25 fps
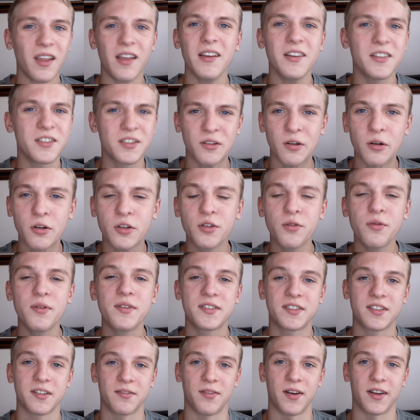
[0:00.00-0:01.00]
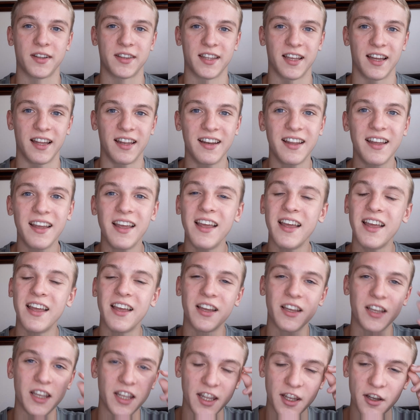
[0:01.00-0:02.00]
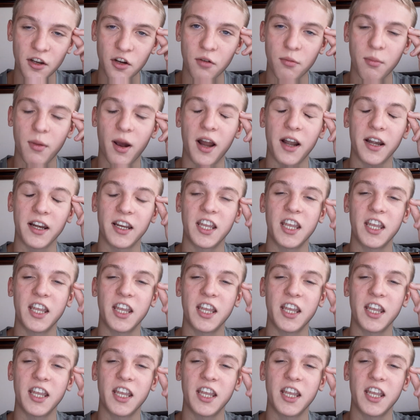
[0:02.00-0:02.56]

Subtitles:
start doing stuff like that? In your mind,